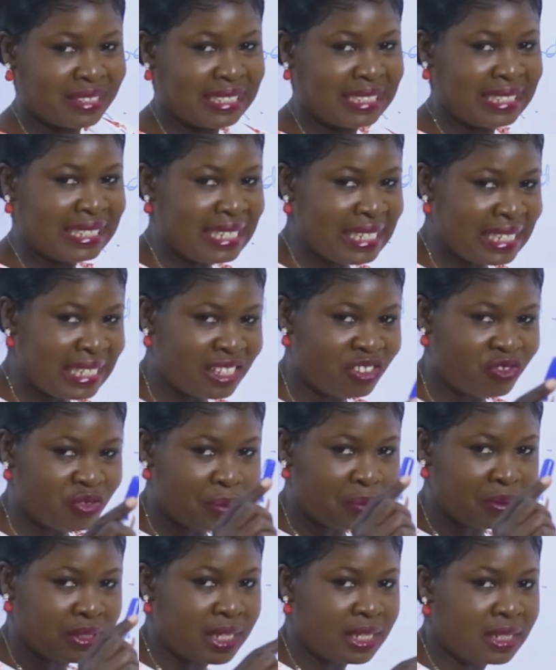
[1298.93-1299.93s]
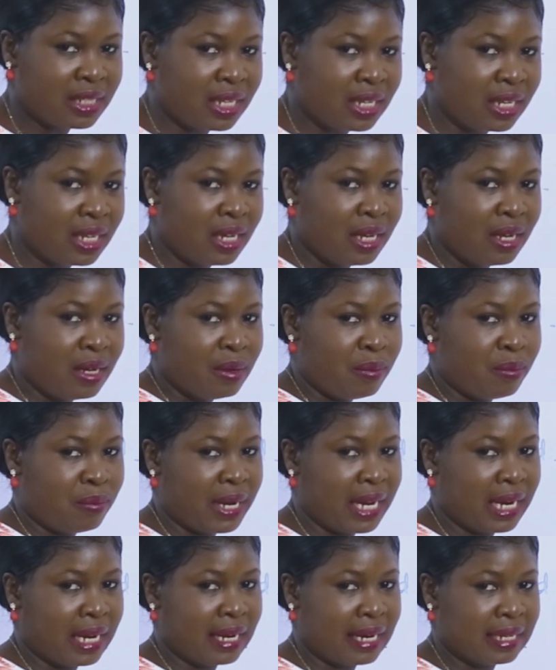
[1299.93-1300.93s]
C is represented
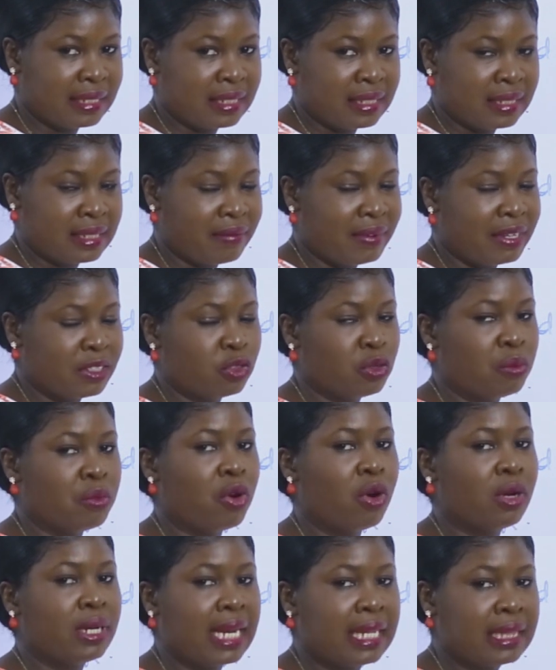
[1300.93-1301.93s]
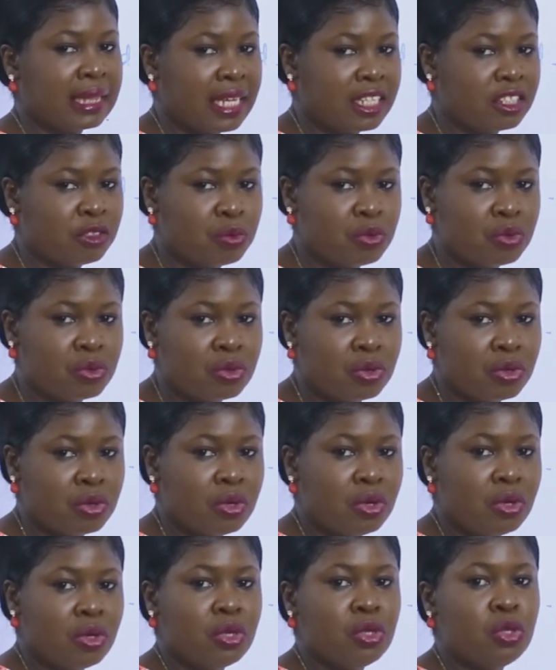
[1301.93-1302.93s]
by class interval. Some other textbook
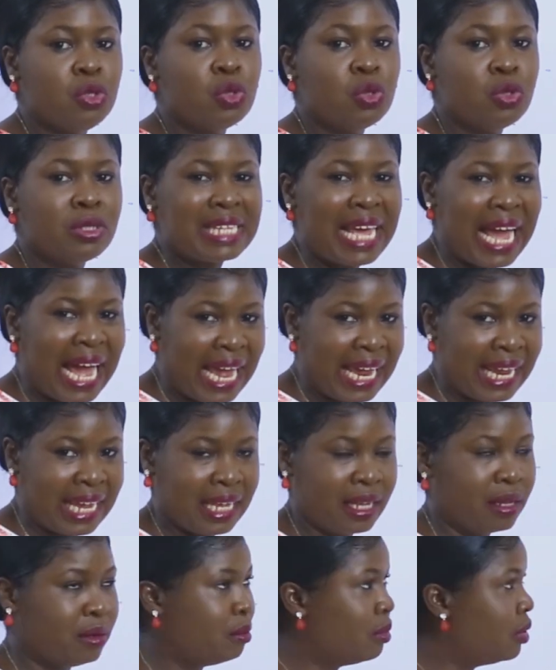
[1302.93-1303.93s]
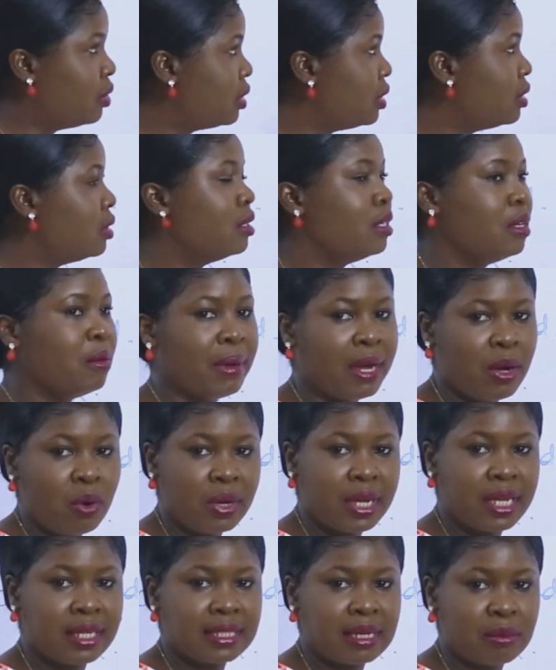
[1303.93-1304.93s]
use I, but in my
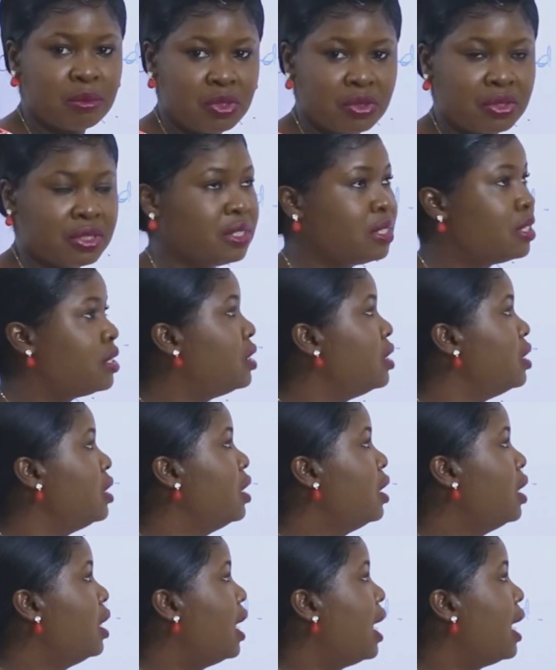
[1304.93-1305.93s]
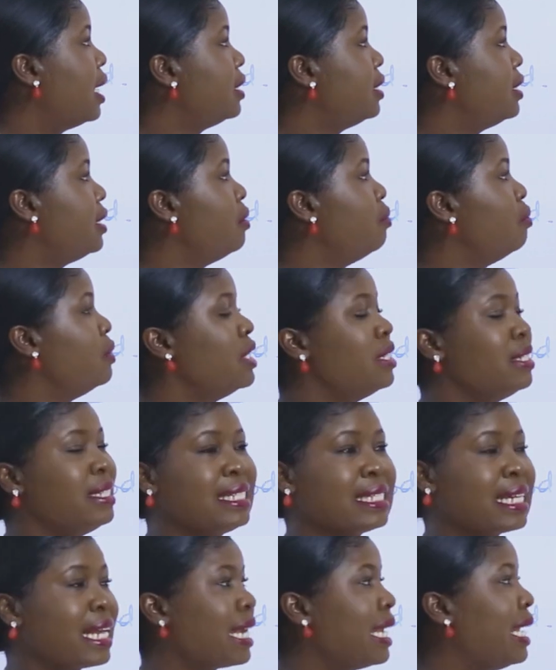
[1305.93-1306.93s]
own case I'm using C, and C
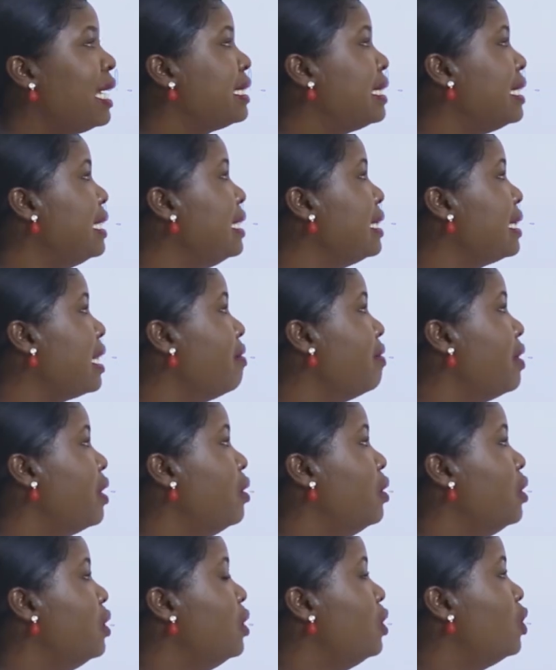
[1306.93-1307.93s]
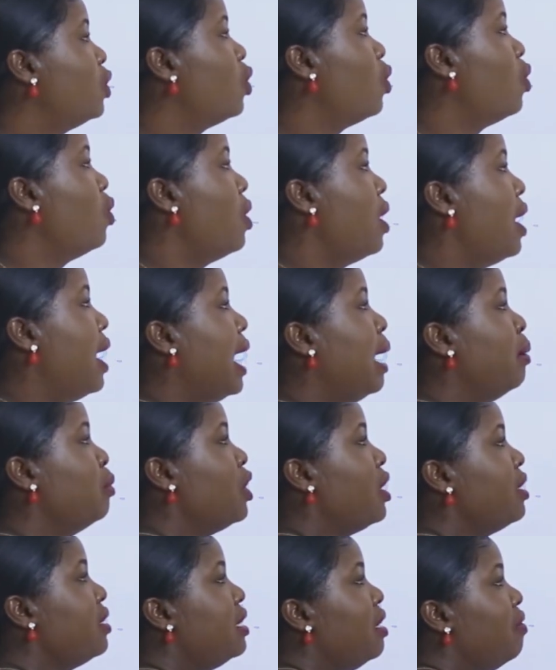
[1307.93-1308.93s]
means class interval. So
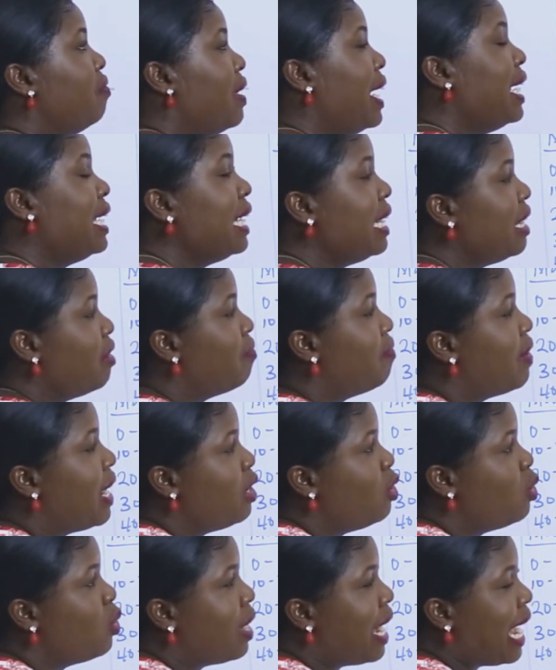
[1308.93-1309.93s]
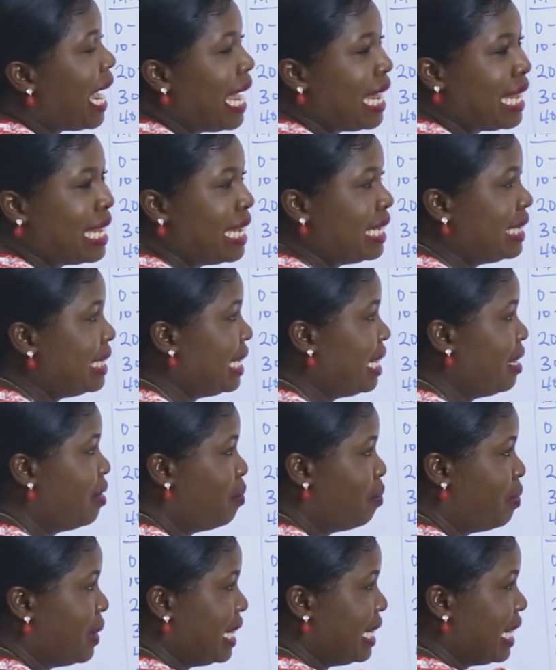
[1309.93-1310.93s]
I'm just dividing the value I get here
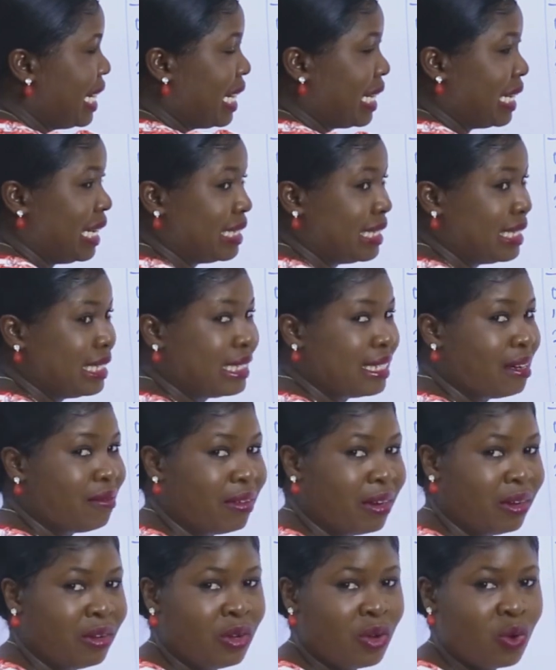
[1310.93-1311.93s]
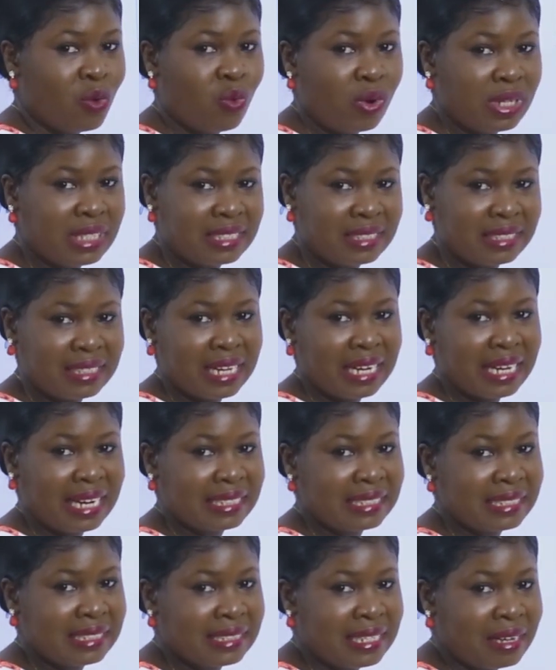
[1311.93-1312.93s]
by the class interval. What is the
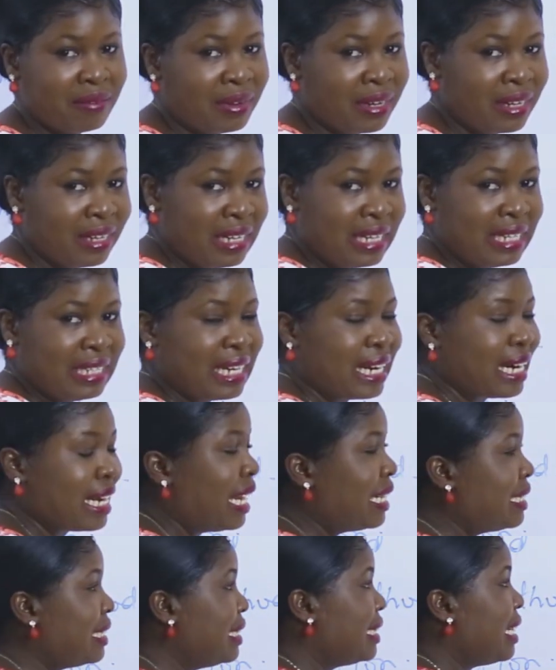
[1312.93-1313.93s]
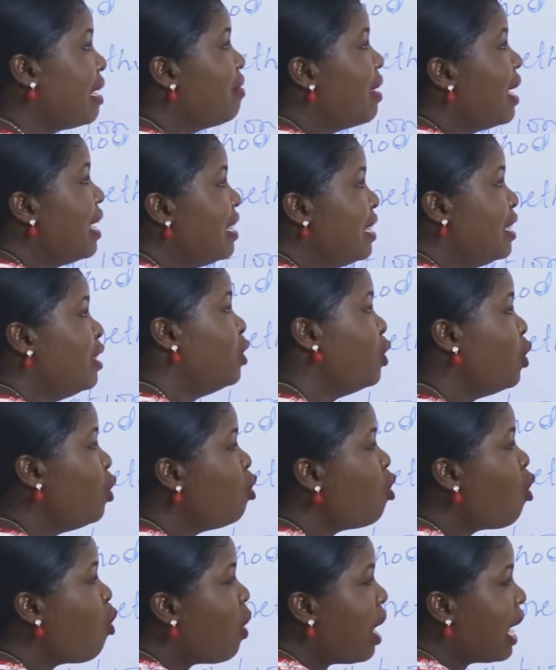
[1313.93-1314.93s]
class interval? The class interval is
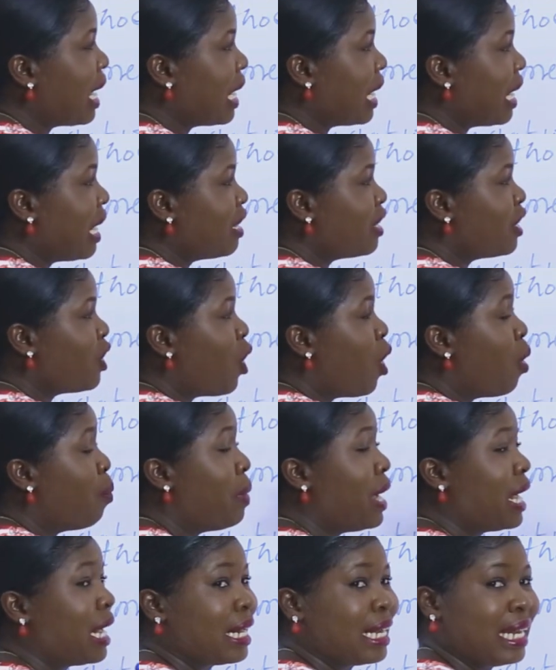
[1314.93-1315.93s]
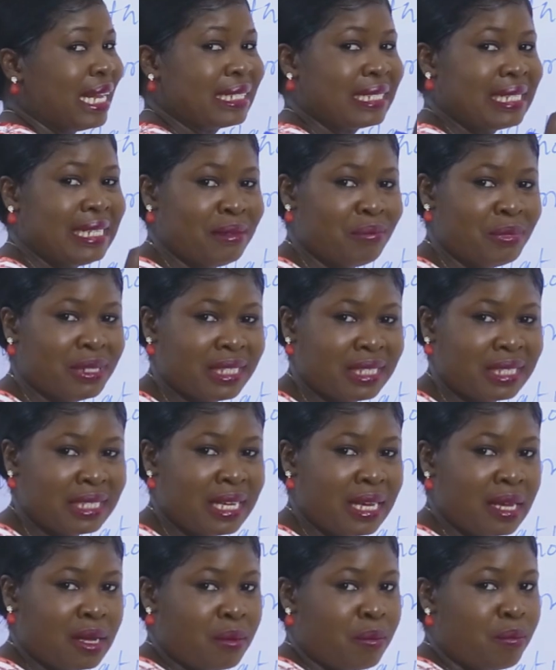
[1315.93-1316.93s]
the upper class limit
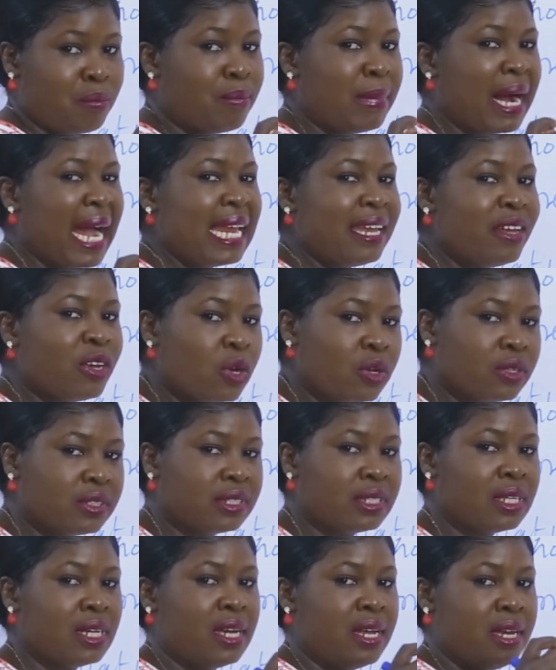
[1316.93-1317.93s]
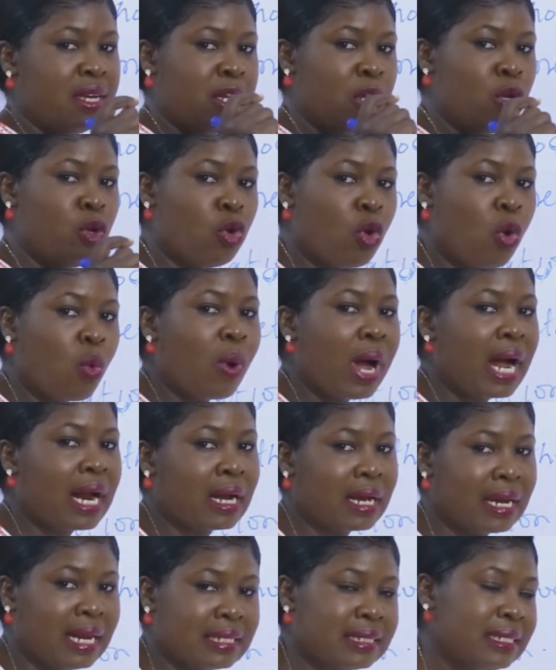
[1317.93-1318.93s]
minus the lower
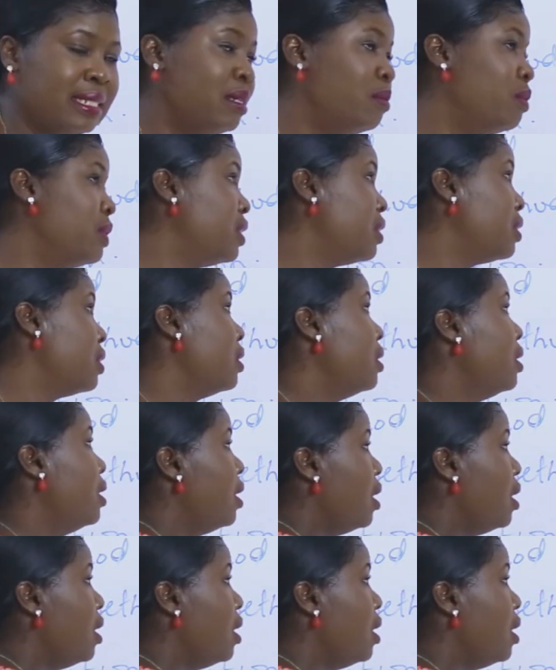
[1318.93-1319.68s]
class limit.